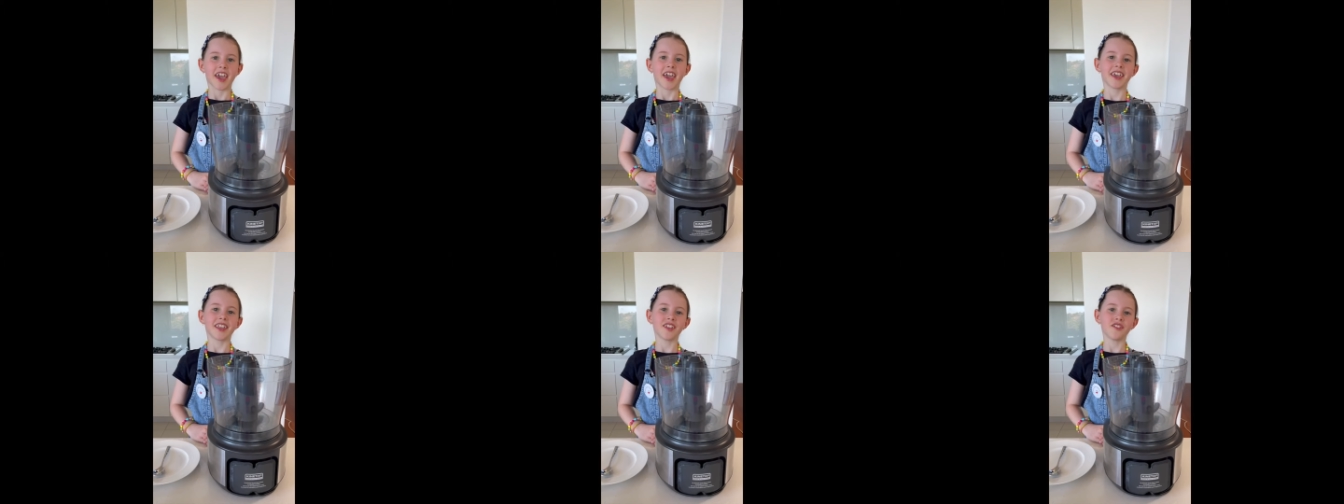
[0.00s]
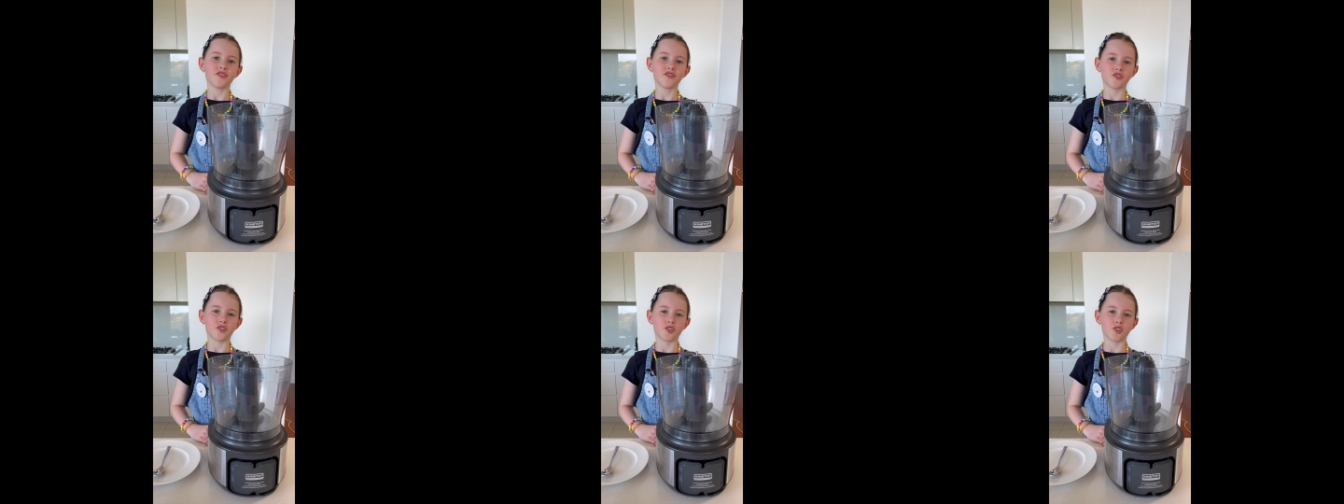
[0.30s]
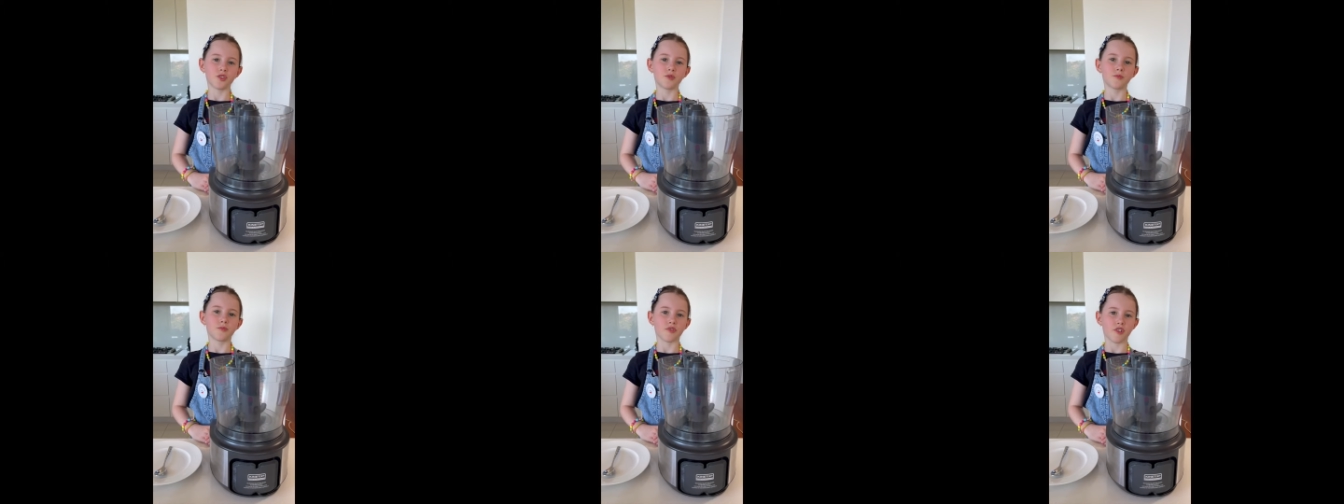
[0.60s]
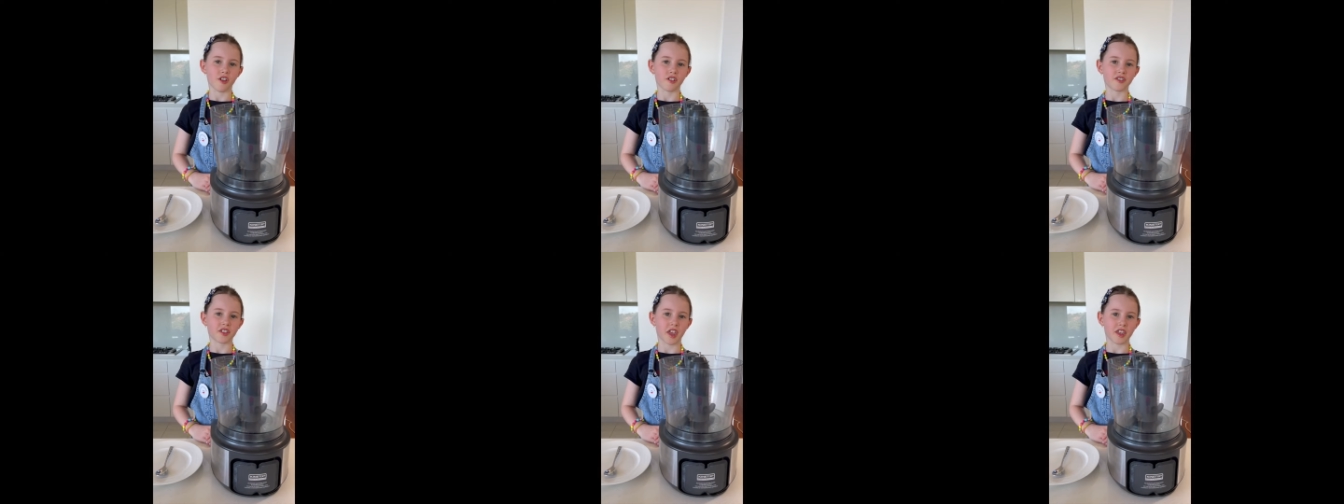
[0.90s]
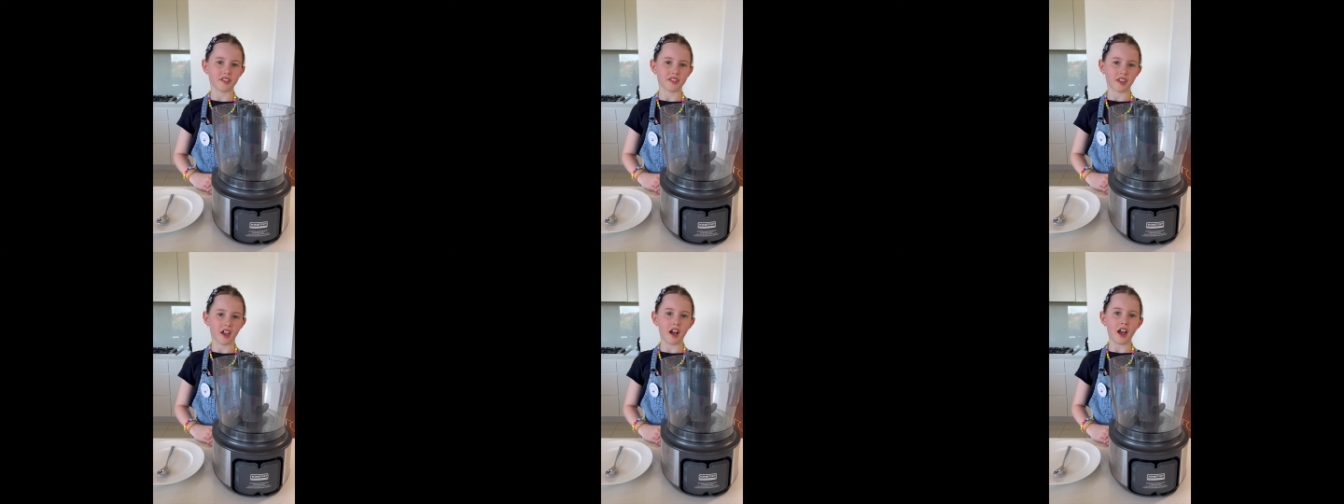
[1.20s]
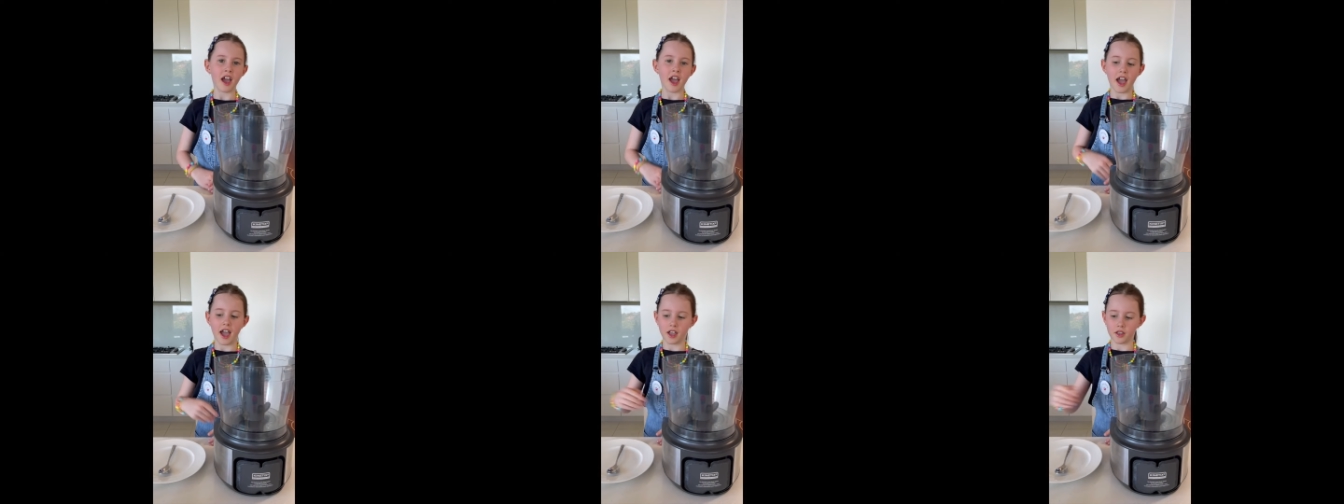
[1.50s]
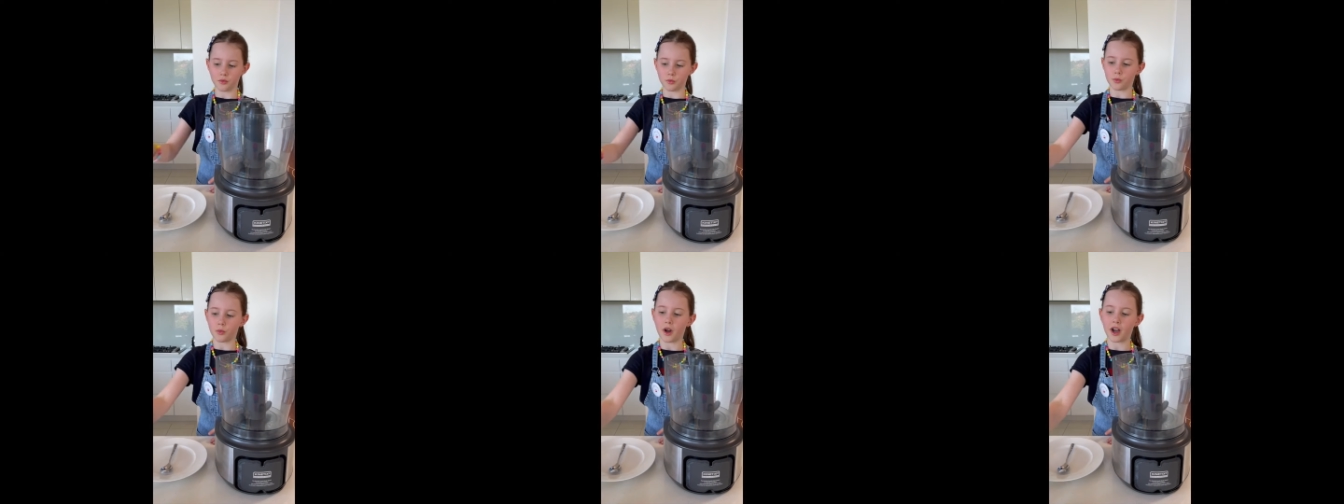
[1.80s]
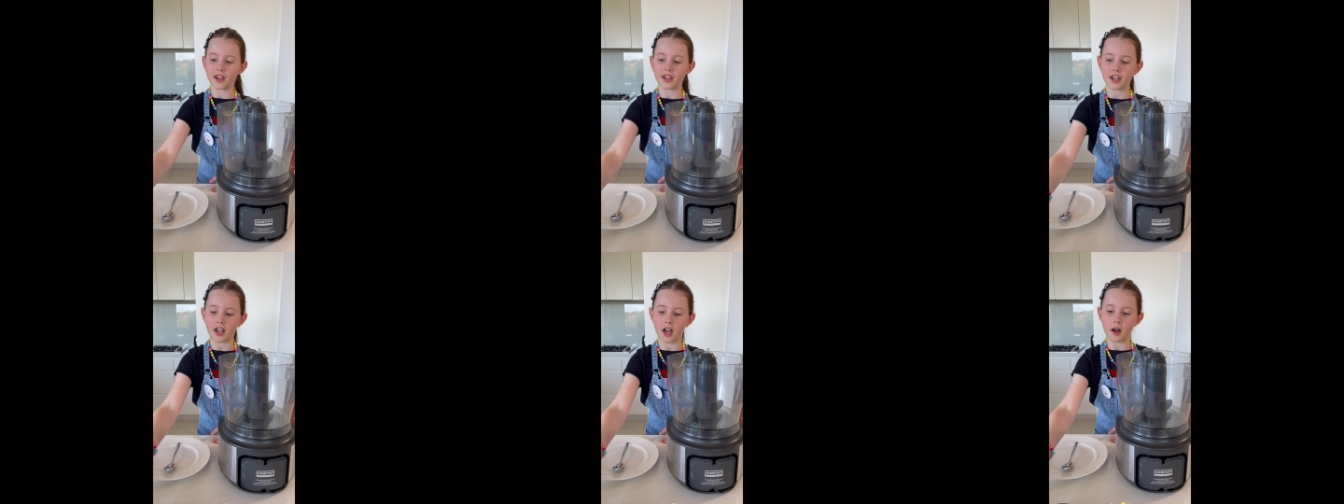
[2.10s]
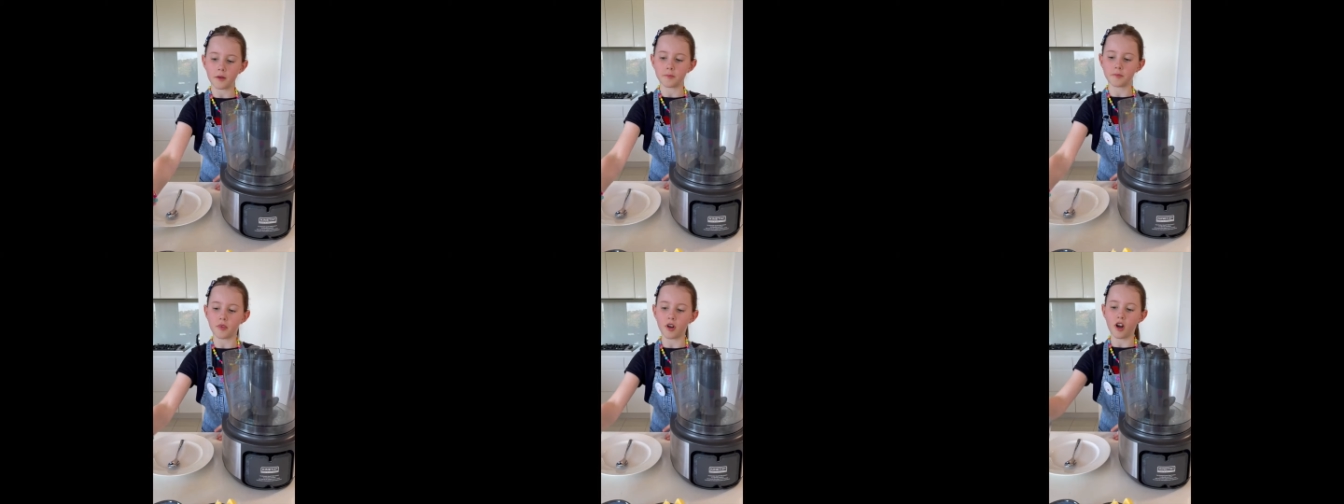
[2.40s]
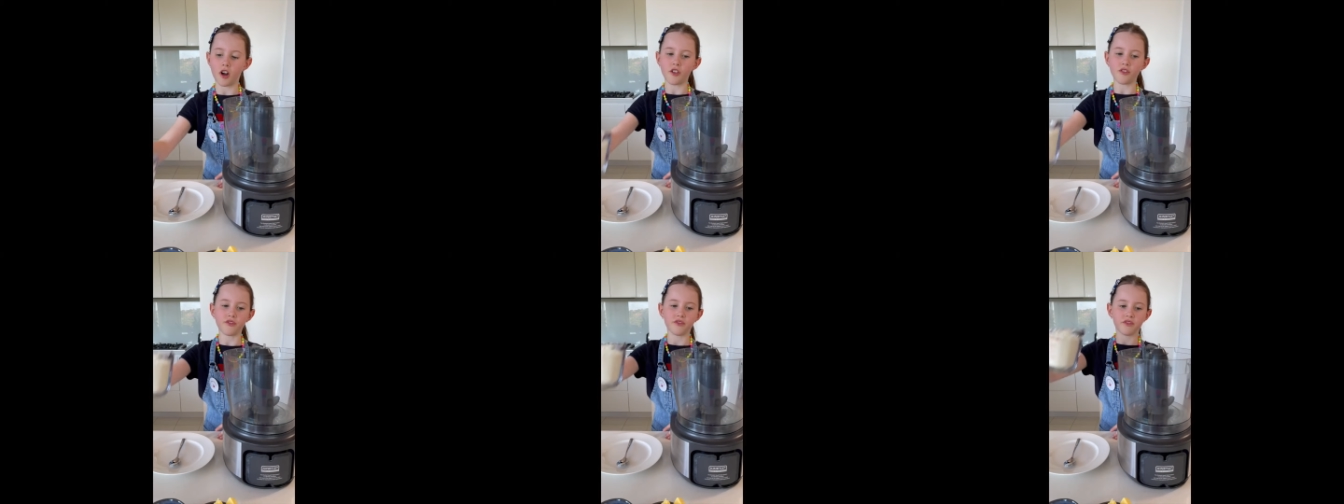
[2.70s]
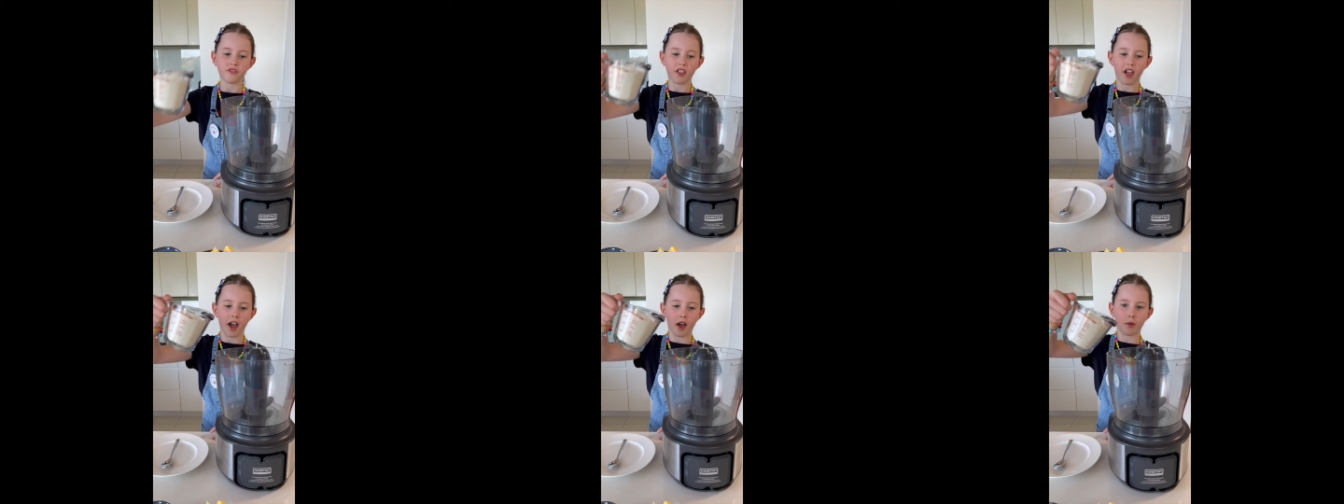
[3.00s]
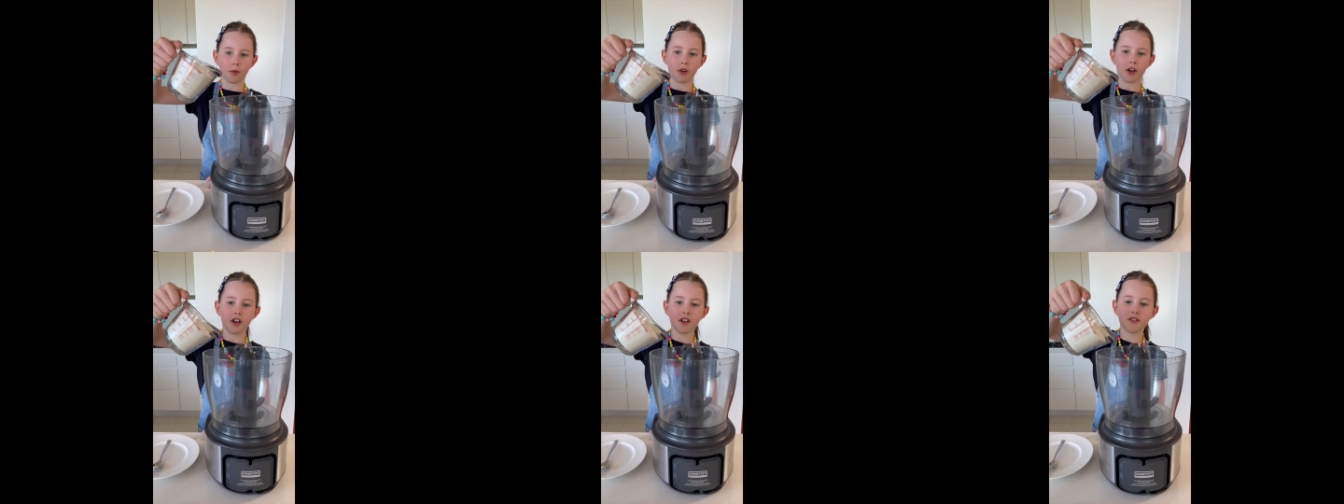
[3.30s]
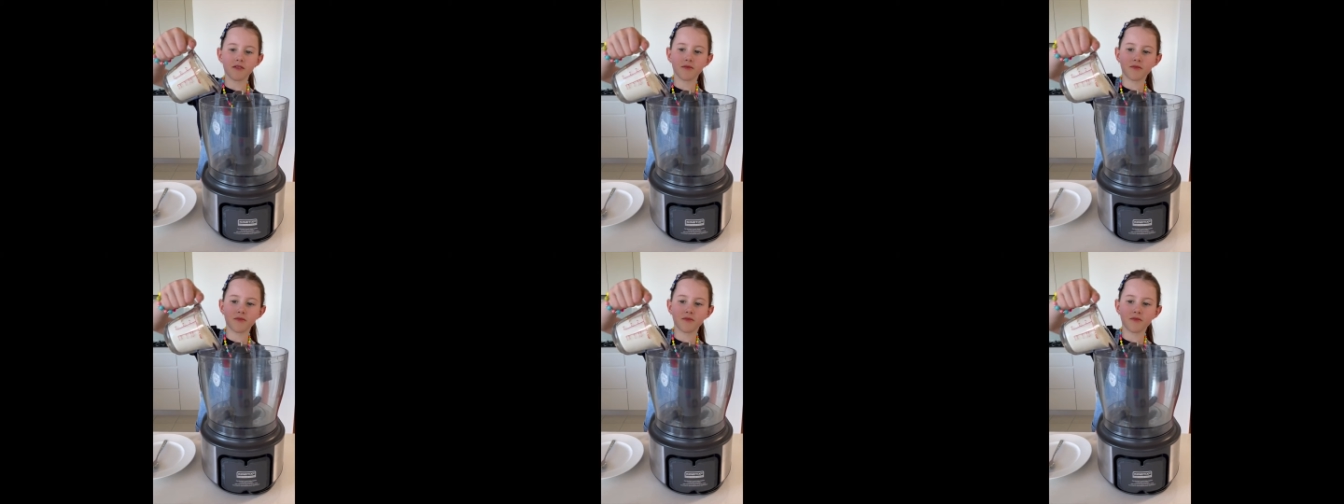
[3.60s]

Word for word: In a food processor, add one cup of flour,